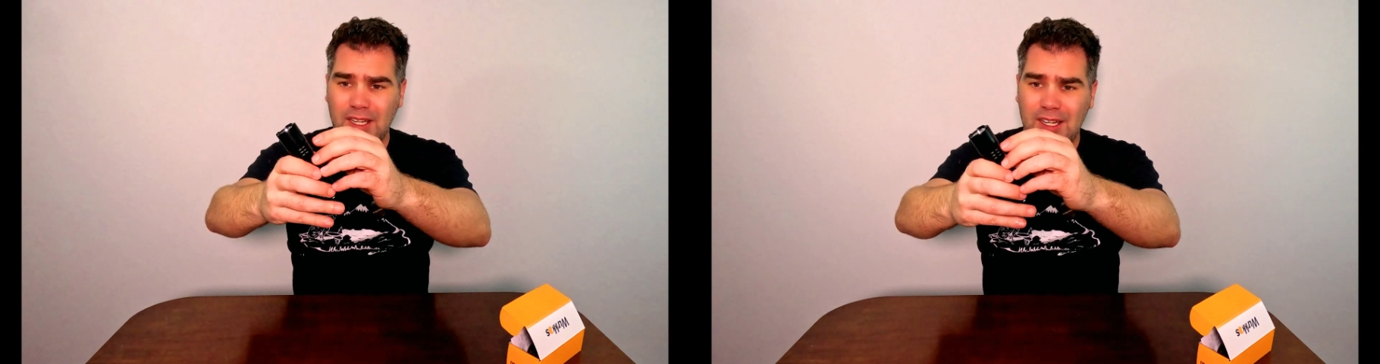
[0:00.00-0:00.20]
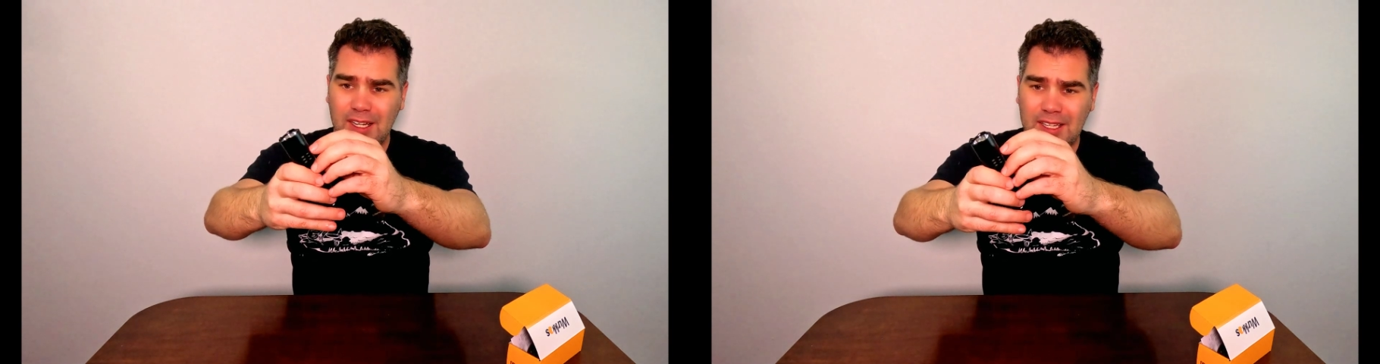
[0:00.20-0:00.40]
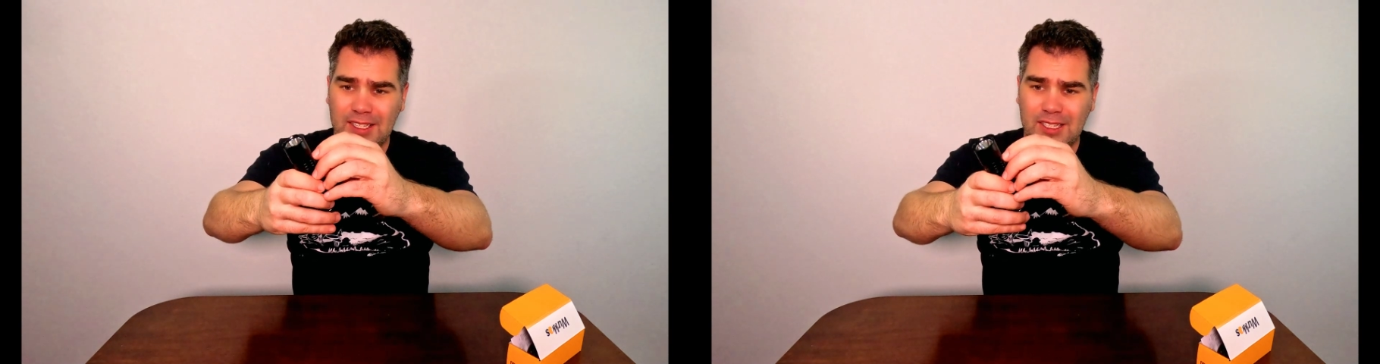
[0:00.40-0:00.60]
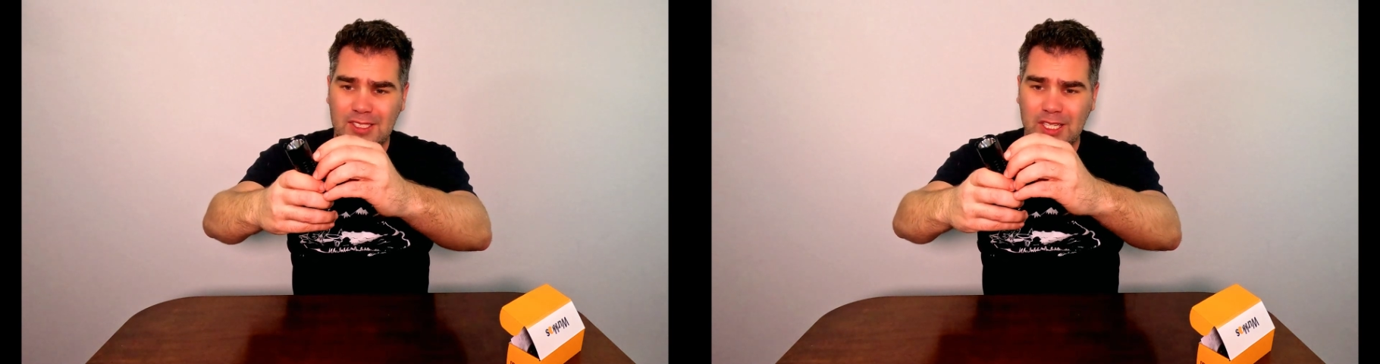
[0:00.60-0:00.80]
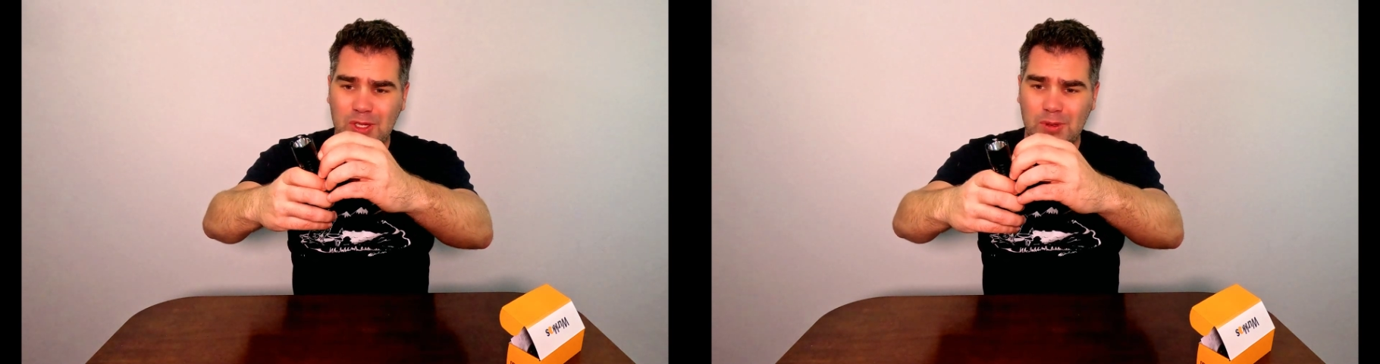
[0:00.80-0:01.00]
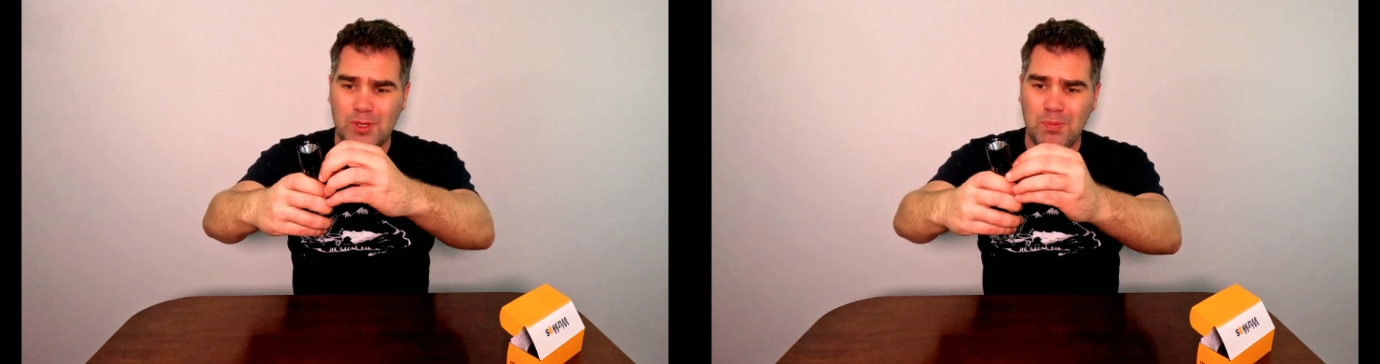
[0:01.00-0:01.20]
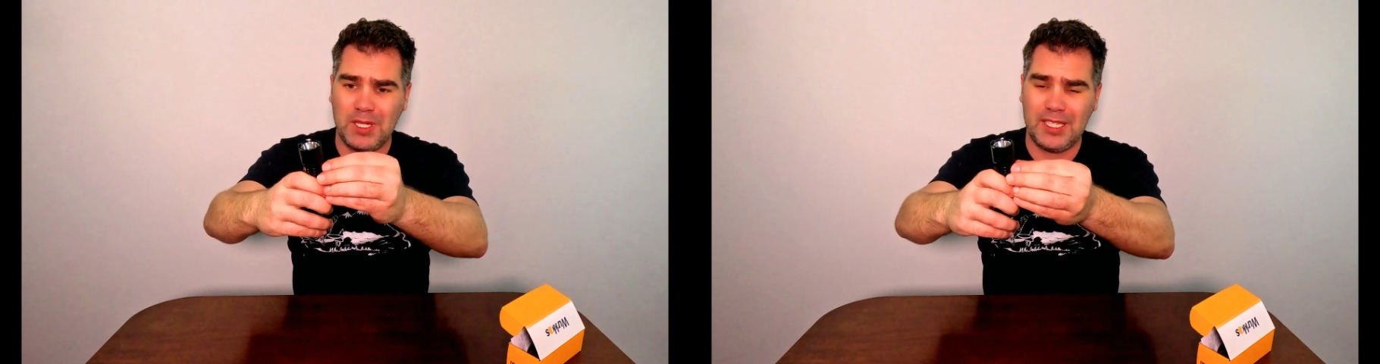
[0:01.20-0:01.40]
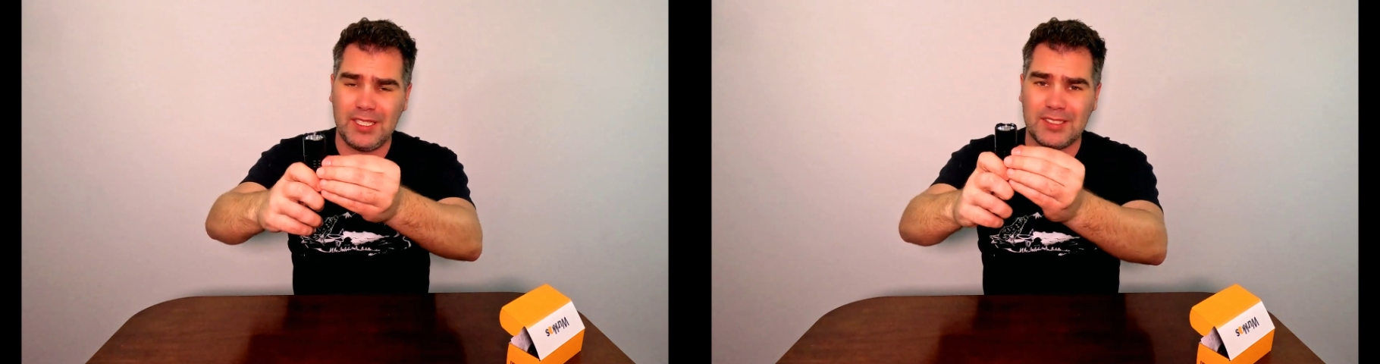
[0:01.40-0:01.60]
It is a
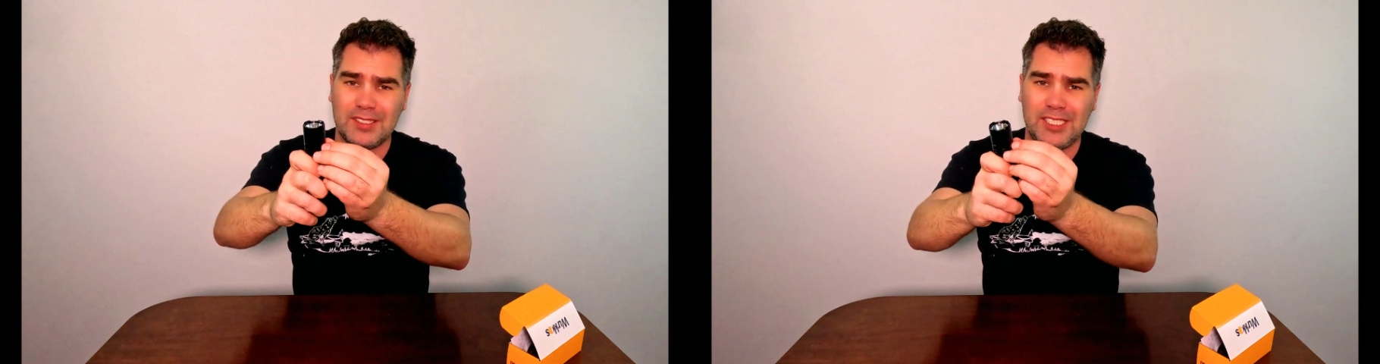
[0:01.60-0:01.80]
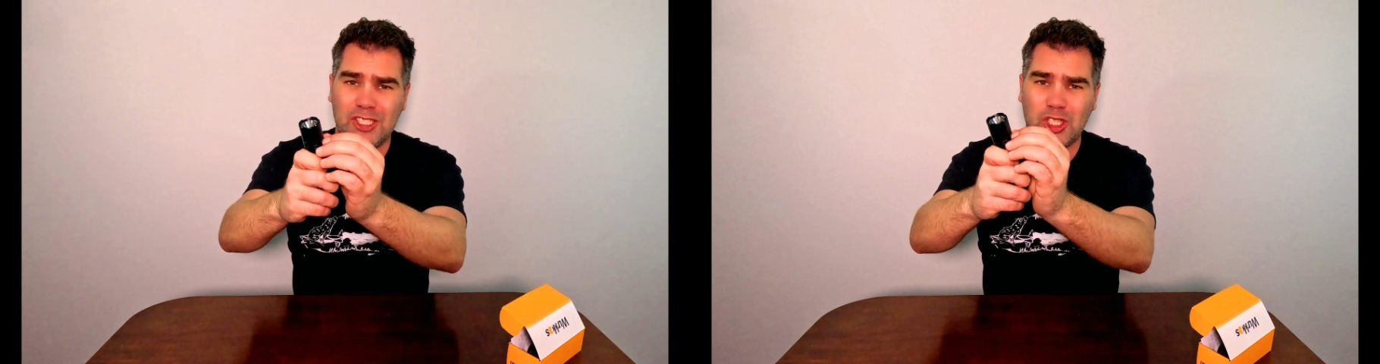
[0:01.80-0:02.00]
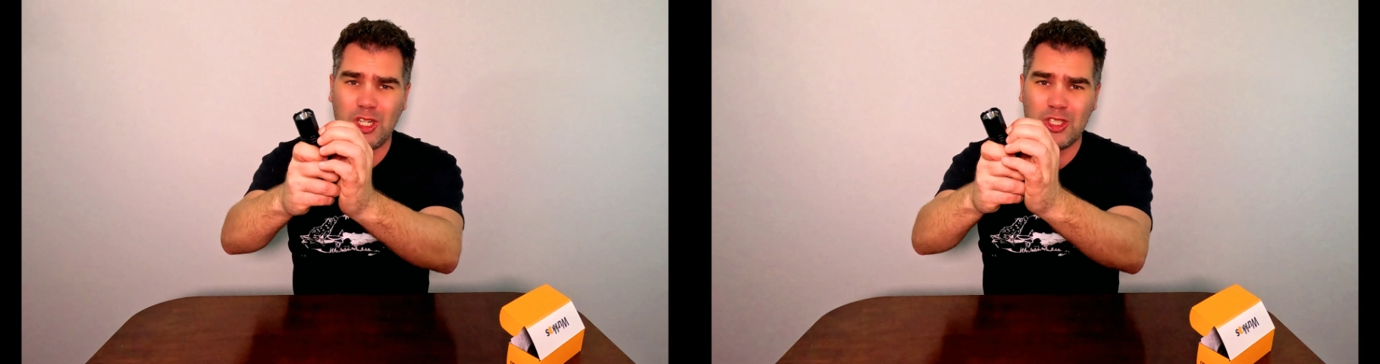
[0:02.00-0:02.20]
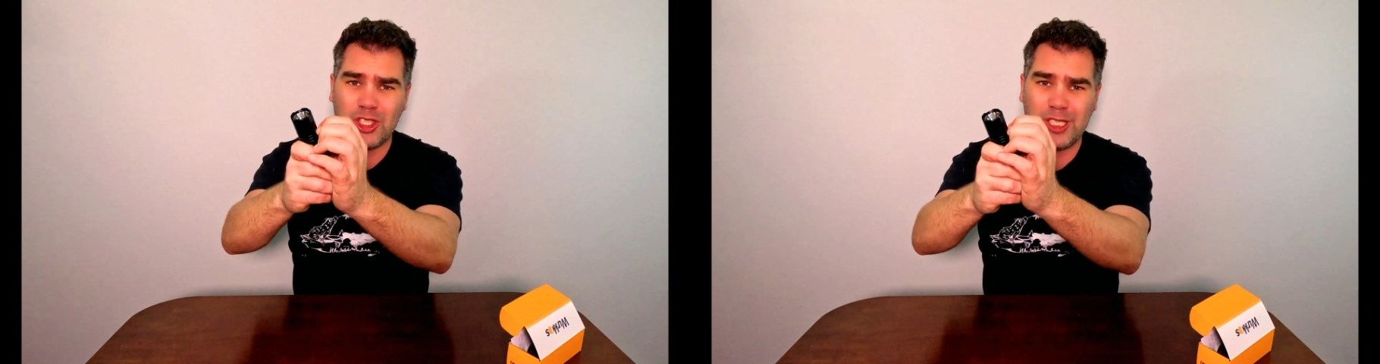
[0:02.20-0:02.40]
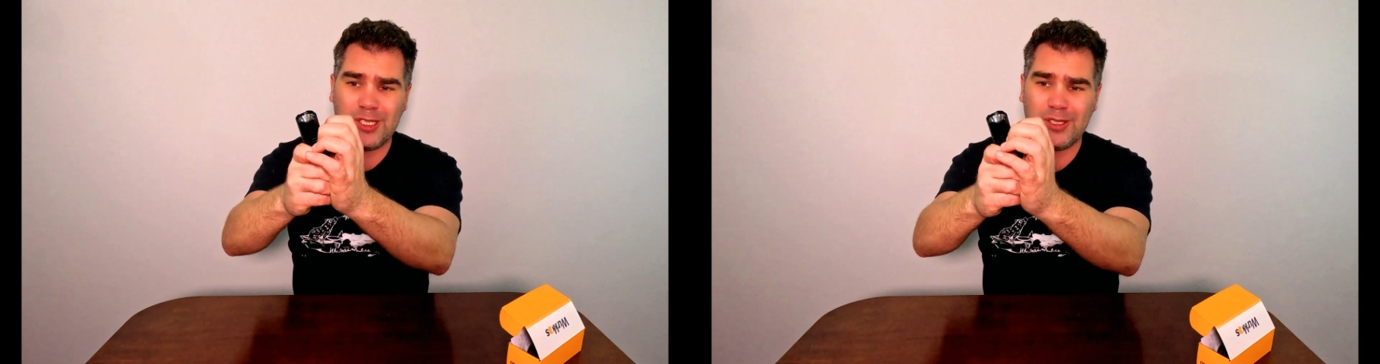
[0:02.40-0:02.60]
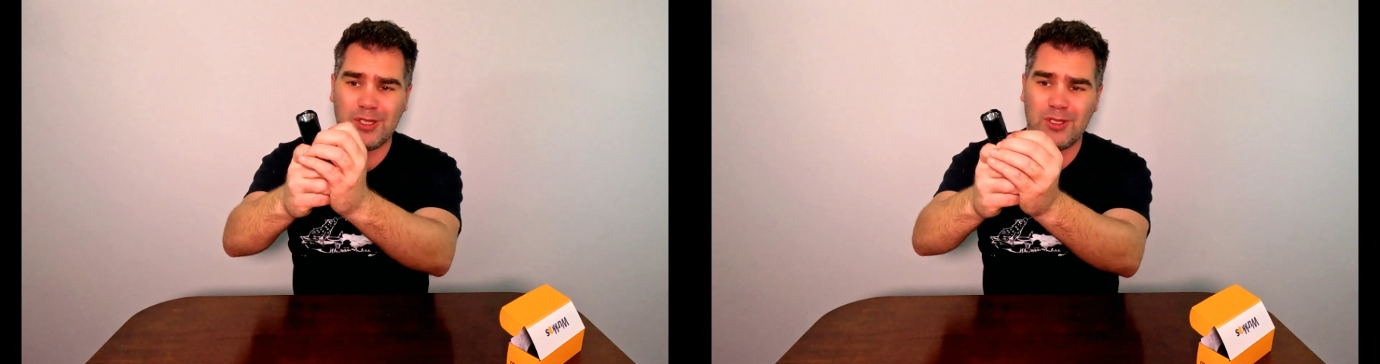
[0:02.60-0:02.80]
USB-C charging.